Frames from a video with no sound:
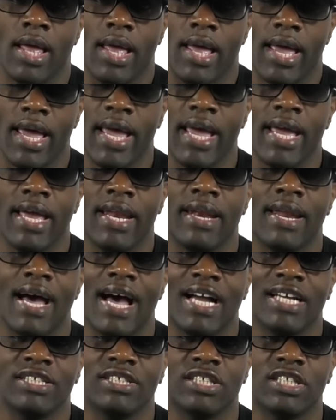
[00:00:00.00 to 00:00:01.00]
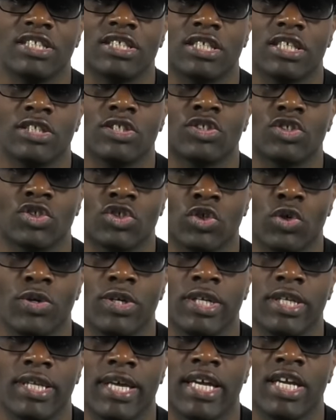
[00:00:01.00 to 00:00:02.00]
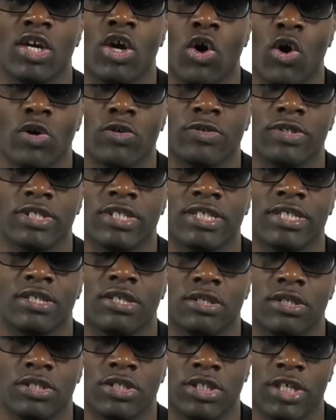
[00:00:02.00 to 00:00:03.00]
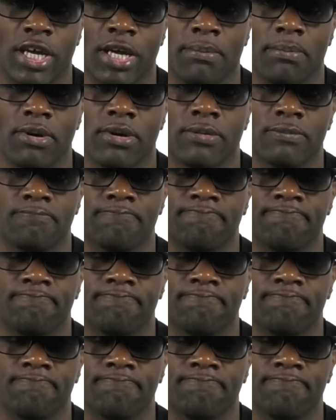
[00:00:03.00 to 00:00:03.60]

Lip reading: And I just inserted a cartridge into the chamber.